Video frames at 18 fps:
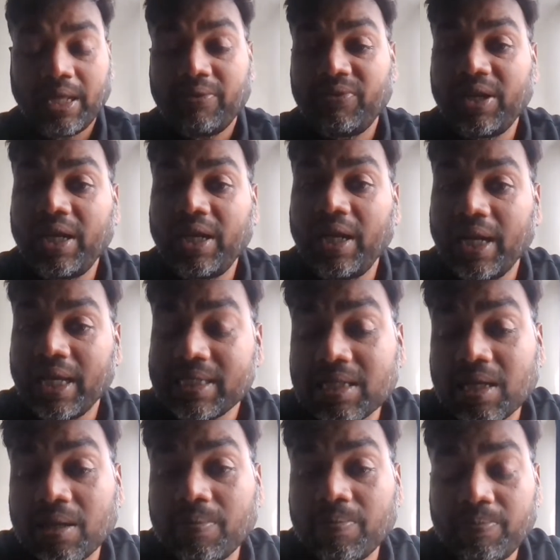very less
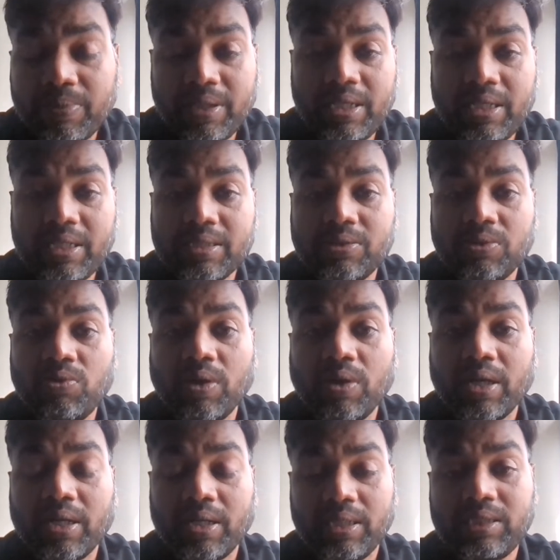companies who
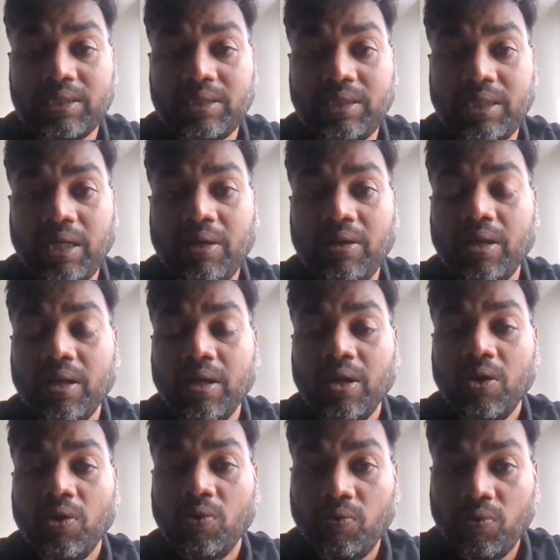are still
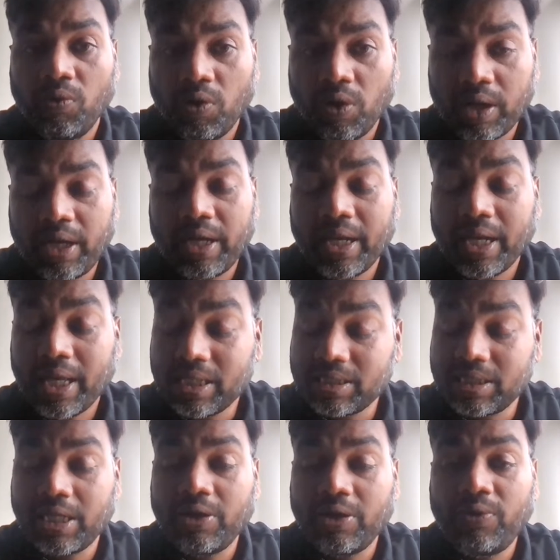working and
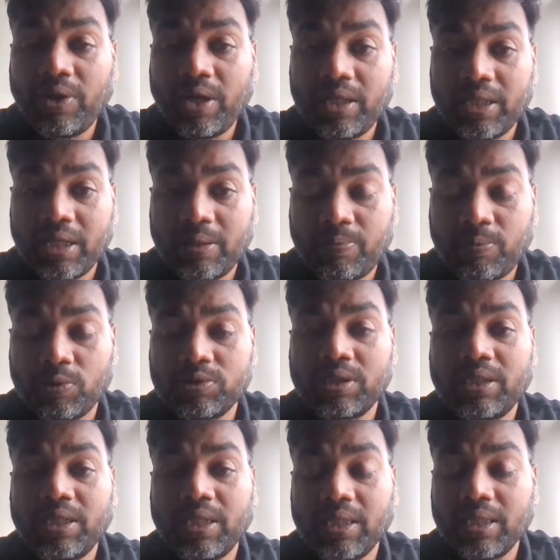executing their
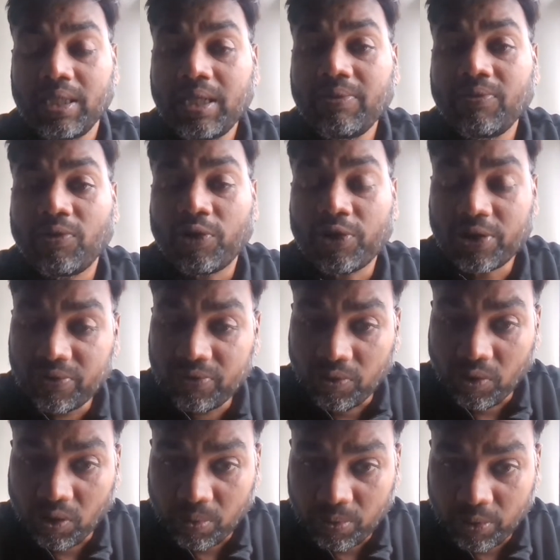project in the
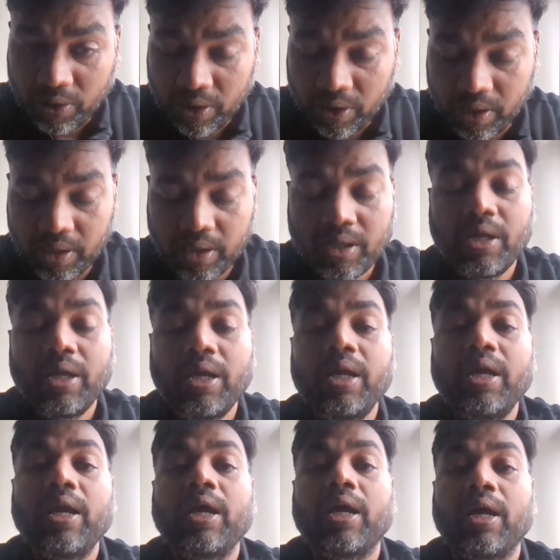waterfall model.
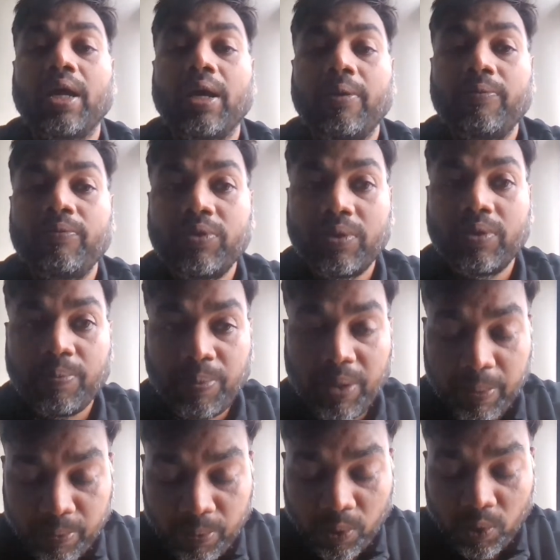
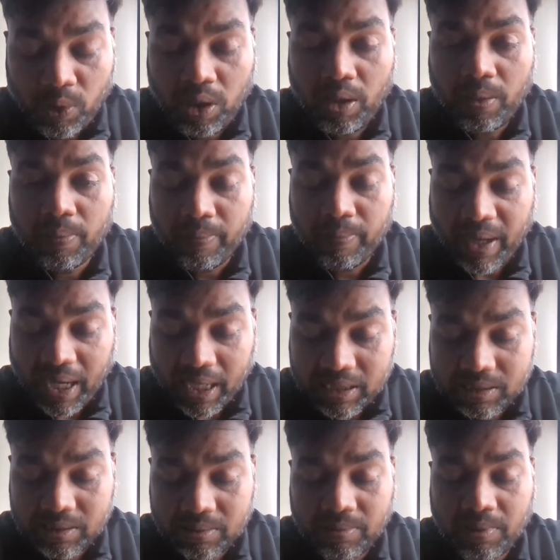People,
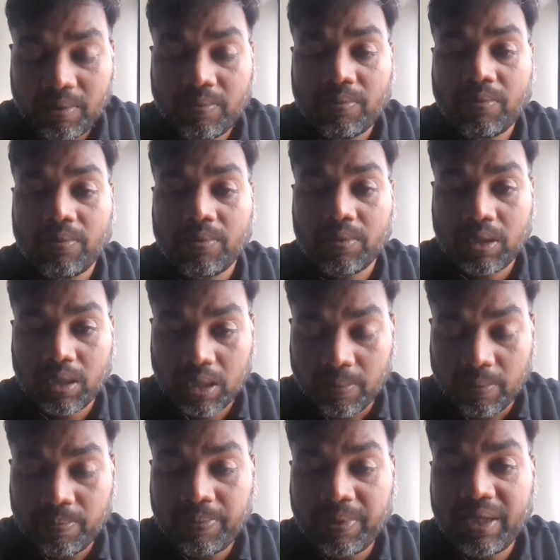maximum the
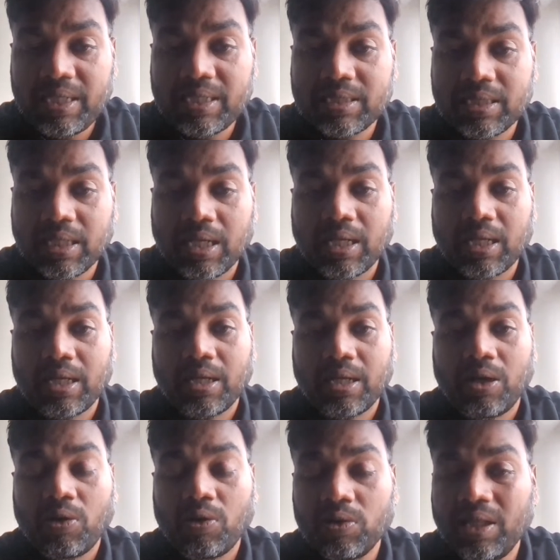companies are
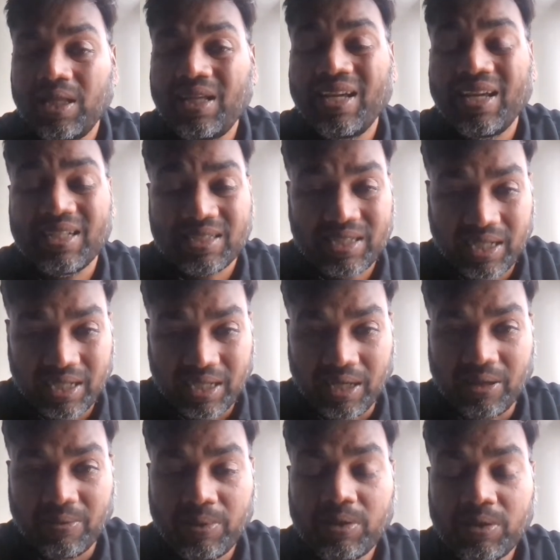on the
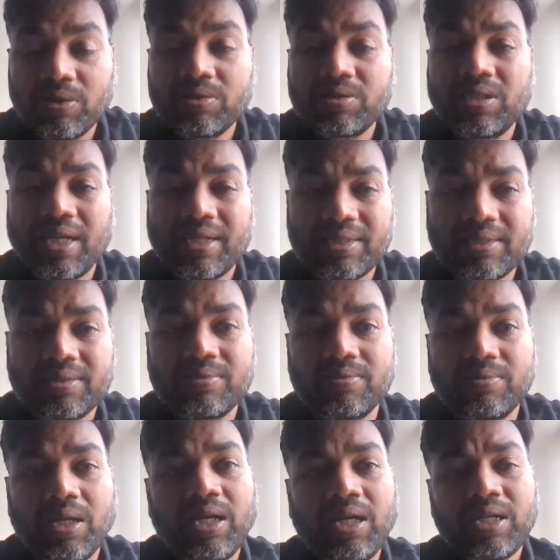agile, because that's
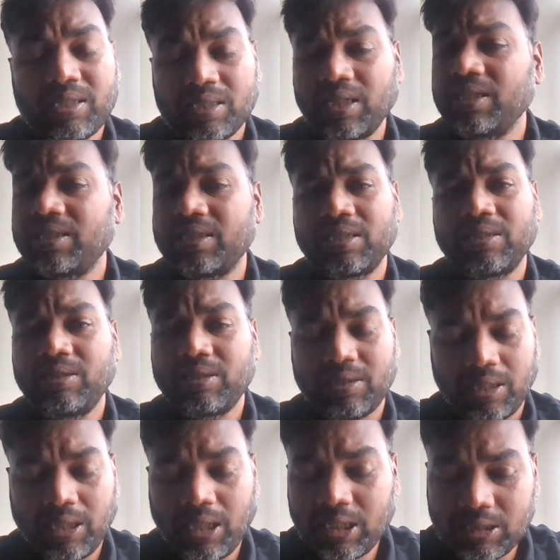
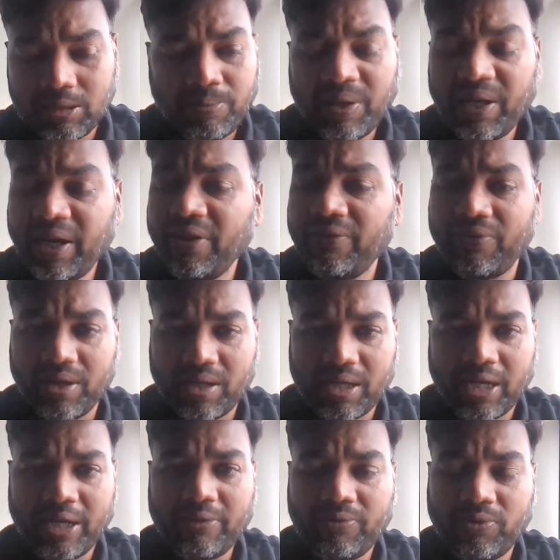it's a benefit,
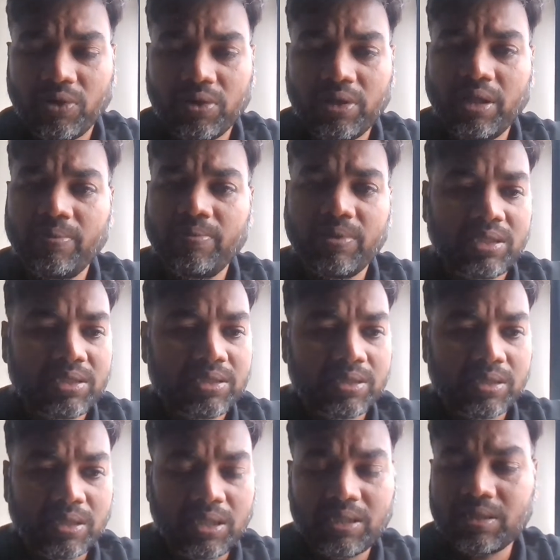right, for them.
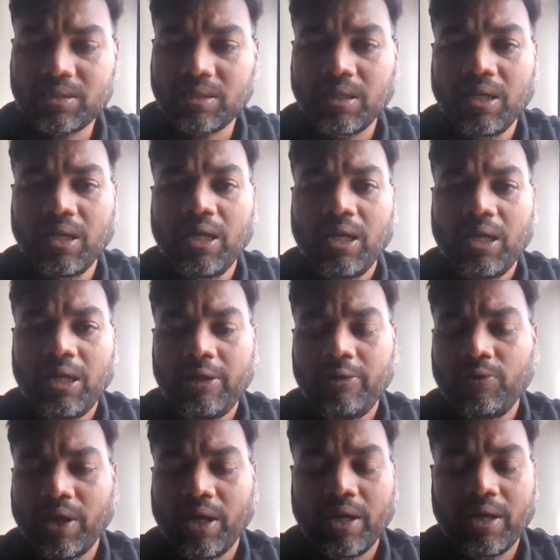It's
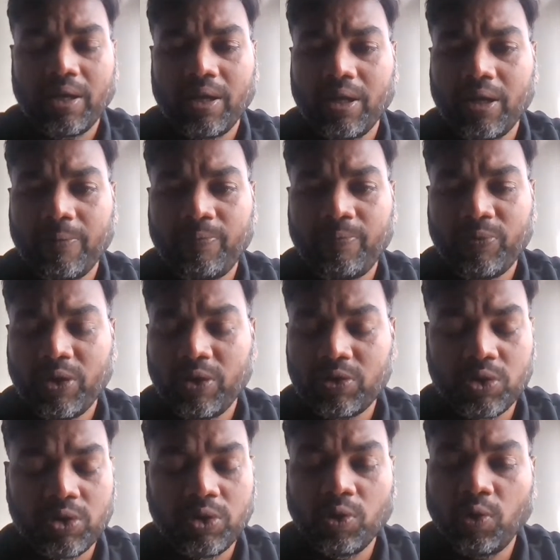you can you
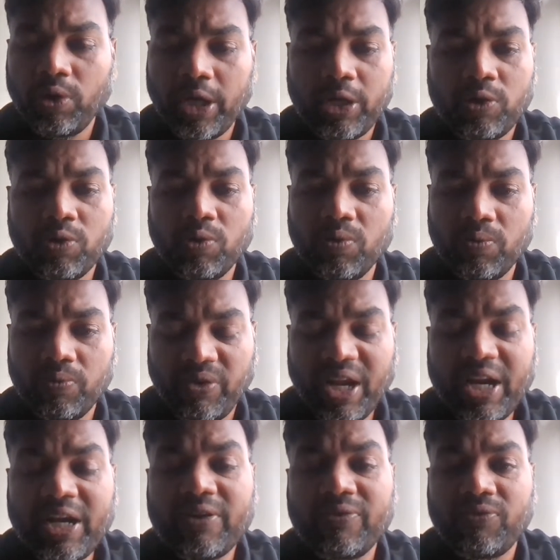should no need to
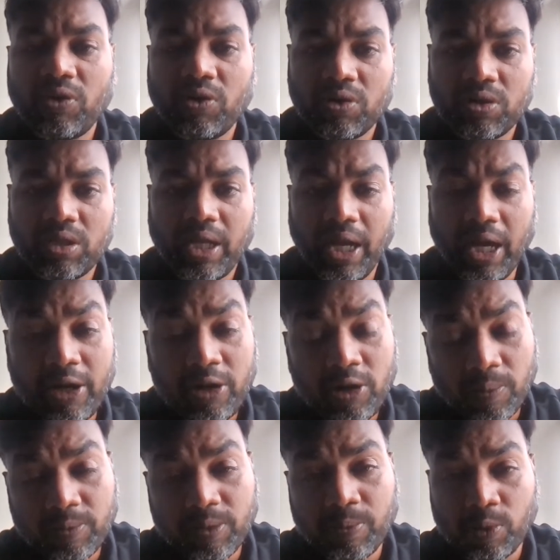wait for the end
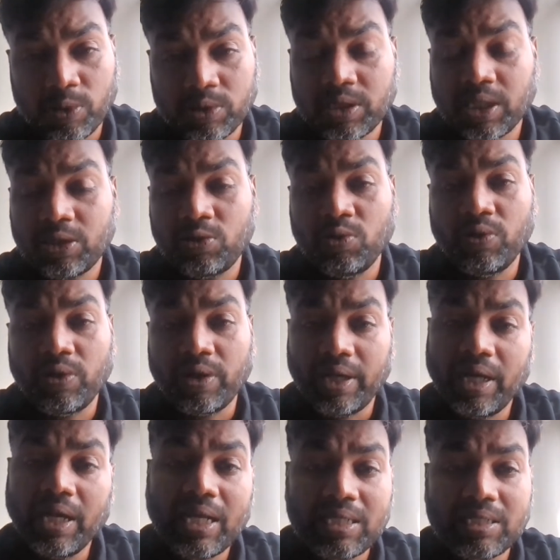of the project to
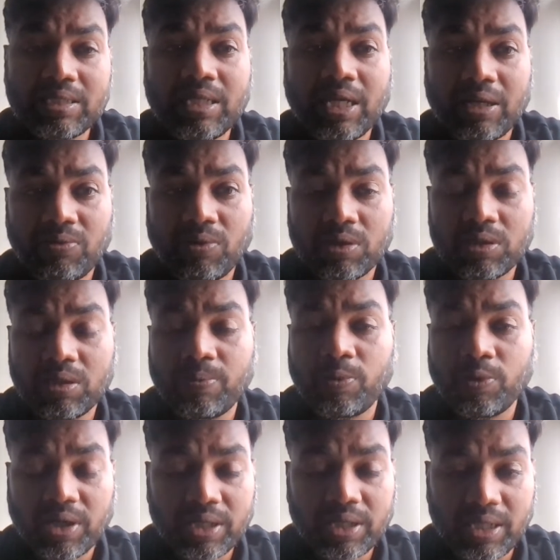realize that what the
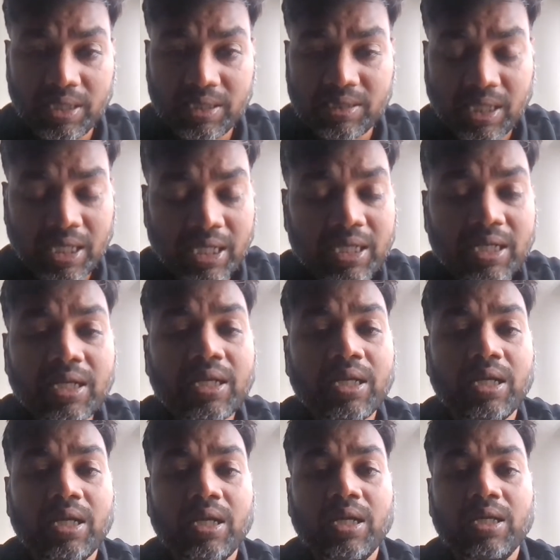product is, right?
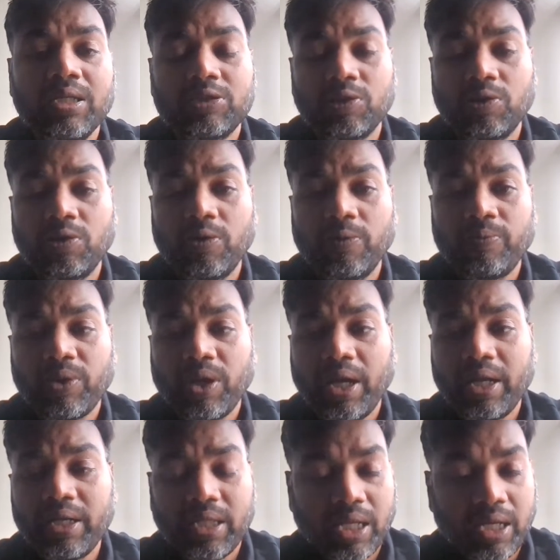So,
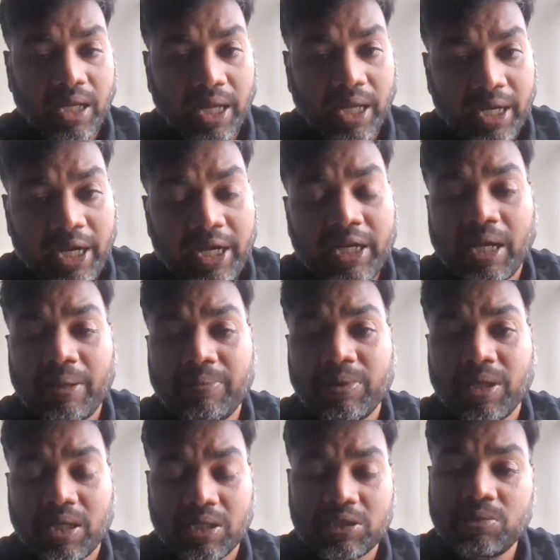and then anytime
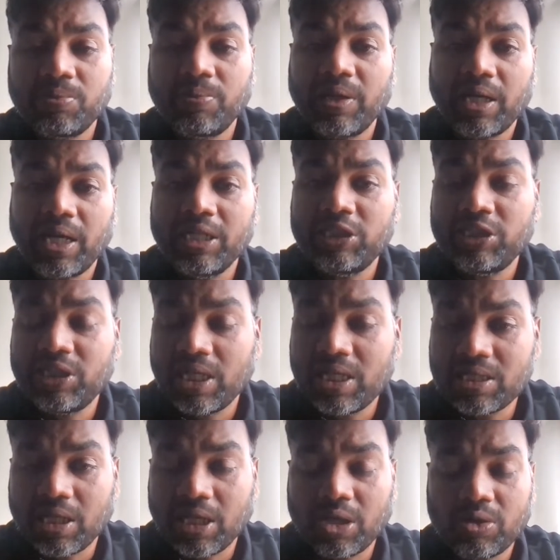the customer can
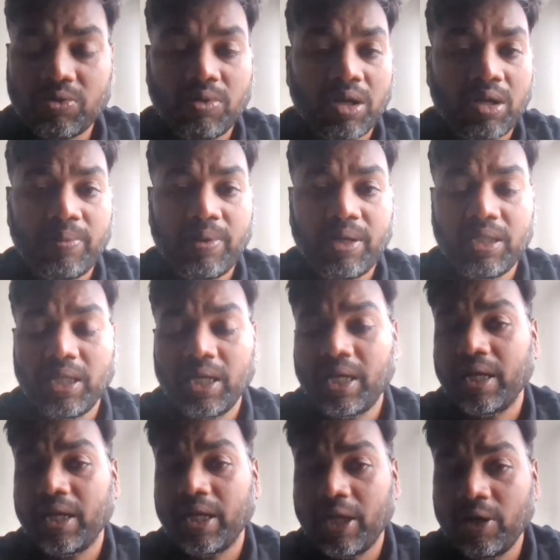change the requirement, they
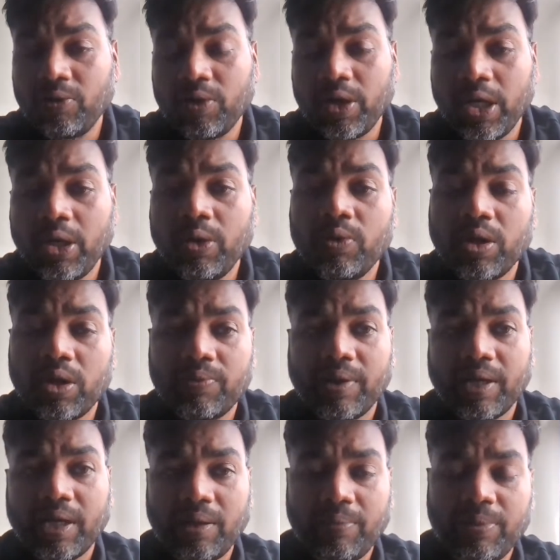can give a new
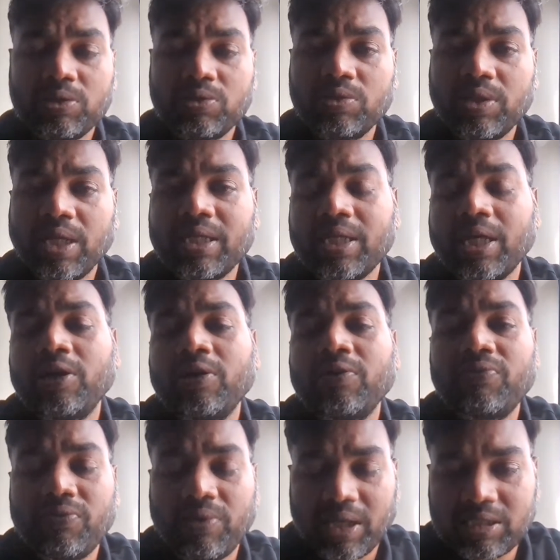requirement. So that kind
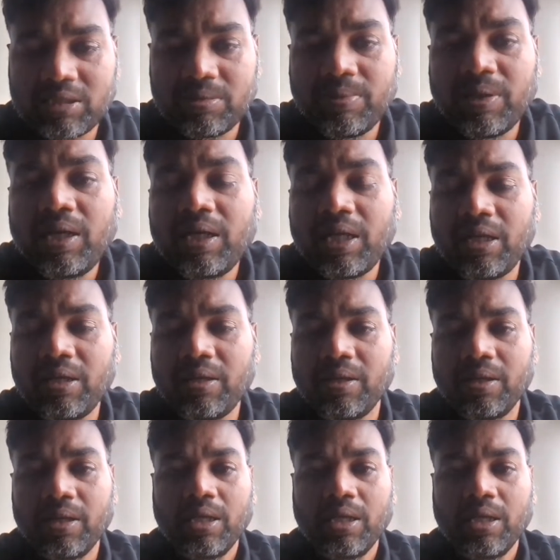of flexibility,